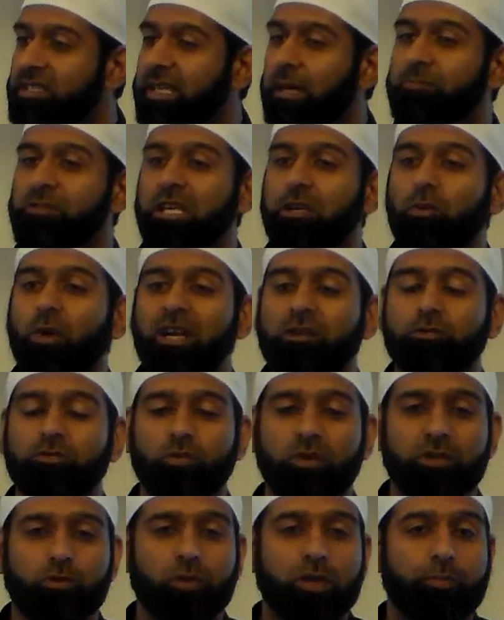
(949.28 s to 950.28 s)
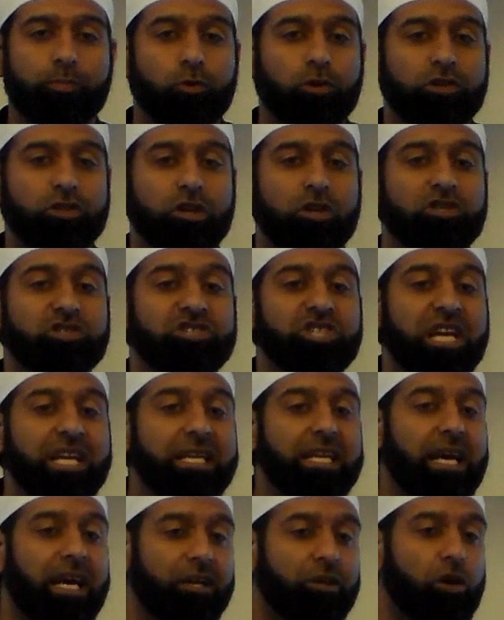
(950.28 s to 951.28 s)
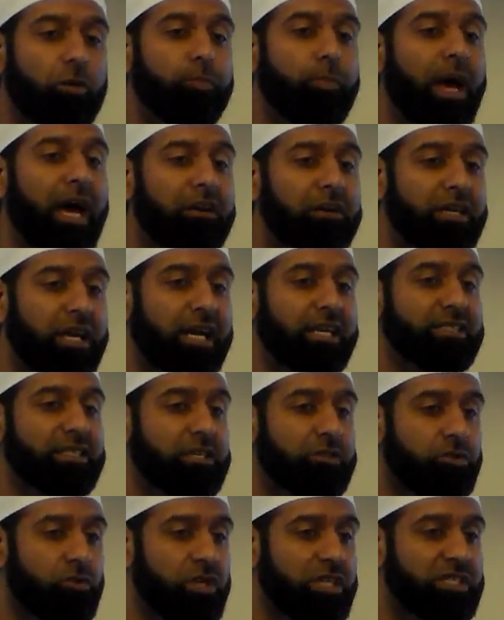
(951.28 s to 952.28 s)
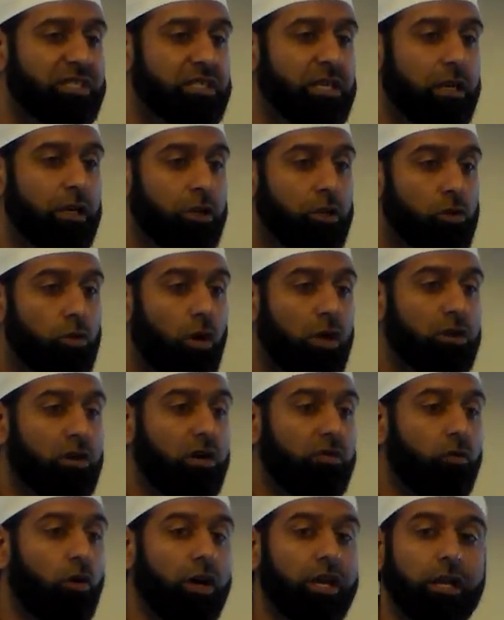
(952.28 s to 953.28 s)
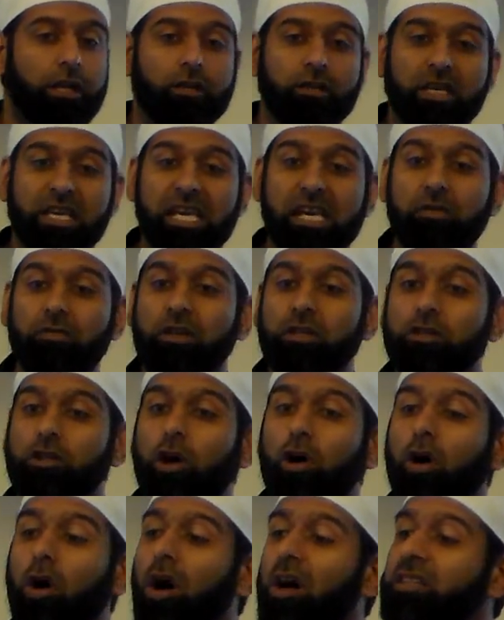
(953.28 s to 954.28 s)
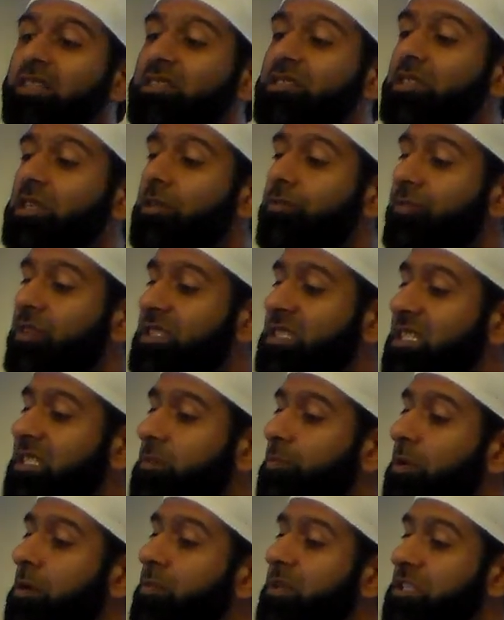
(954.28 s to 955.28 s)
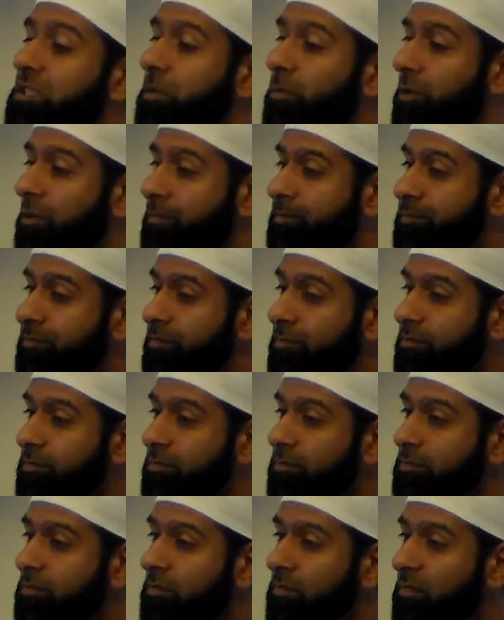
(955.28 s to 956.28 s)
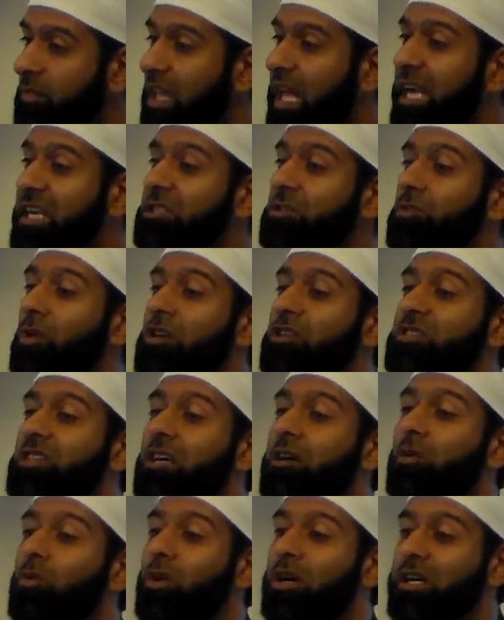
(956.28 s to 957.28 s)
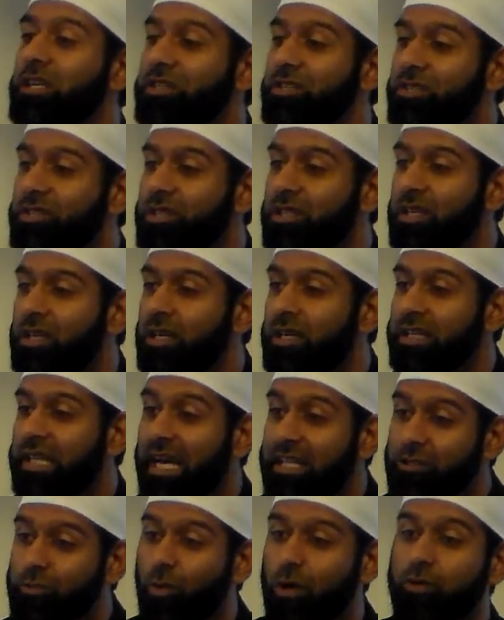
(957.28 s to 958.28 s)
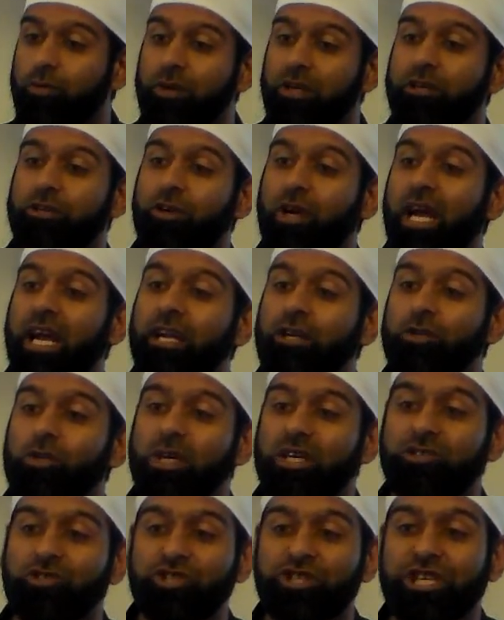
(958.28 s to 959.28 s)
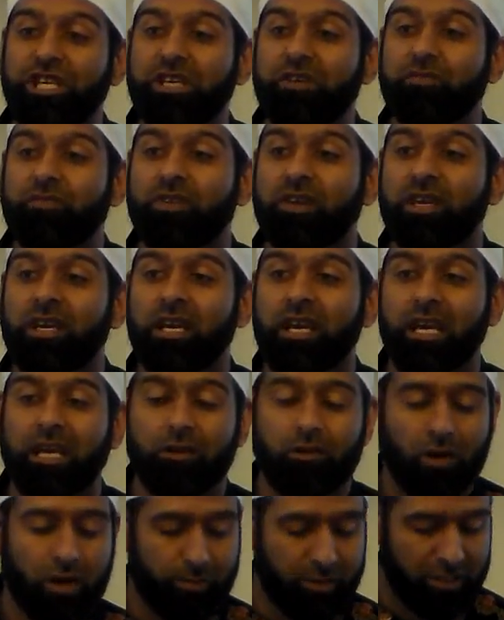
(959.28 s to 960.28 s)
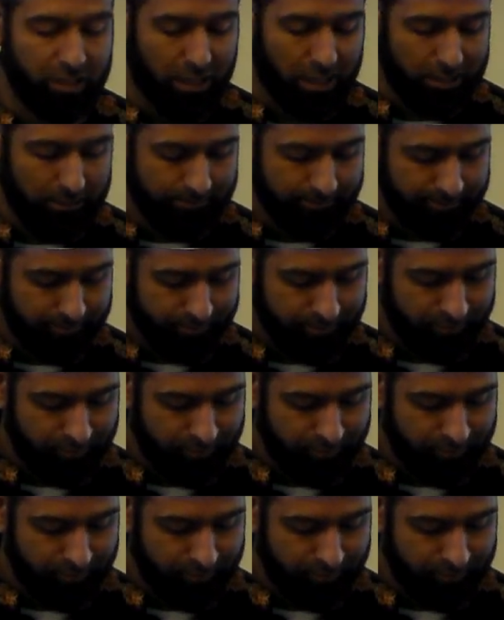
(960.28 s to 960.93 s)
something which will put your Jannah, your paradise at risk, you want to avoid it. Even though on the surface it's permissible. That is what taqwa is. That's what we're trying to achieve in Ramadan.